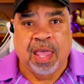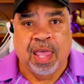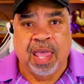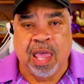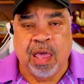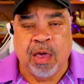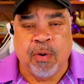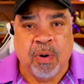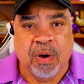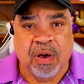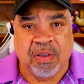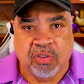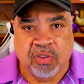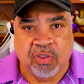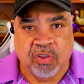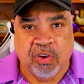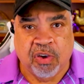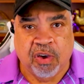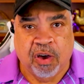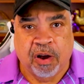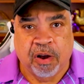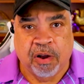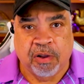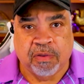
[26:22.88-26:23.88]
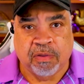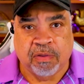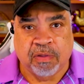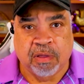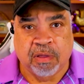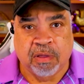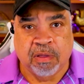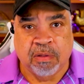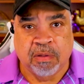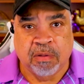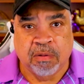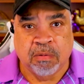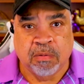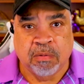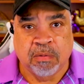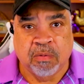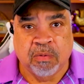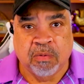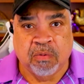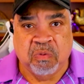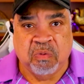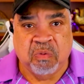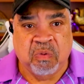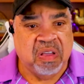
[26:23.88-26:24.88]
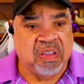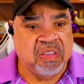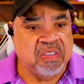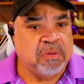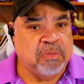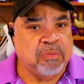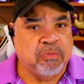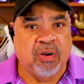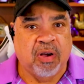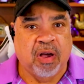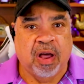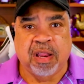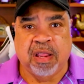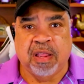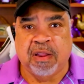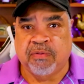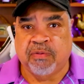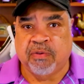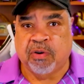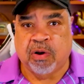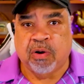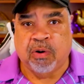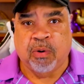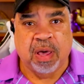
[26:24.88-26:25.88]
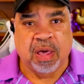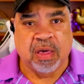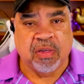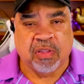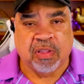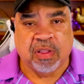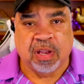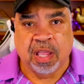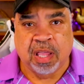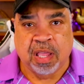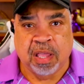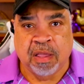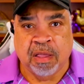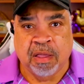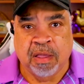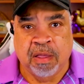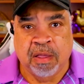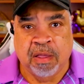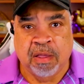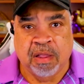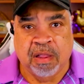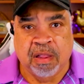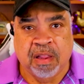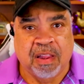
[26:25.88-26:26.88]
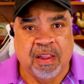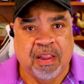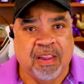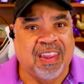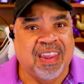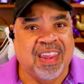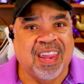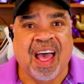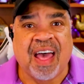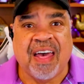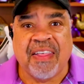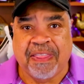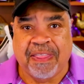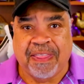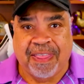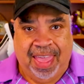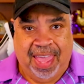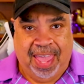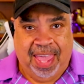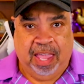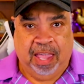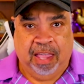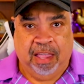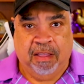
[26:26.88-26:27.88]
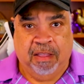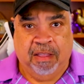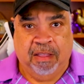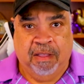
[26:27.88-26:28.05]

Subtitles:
He wasn't charged. Wasn't brought in for questioning. Nothing.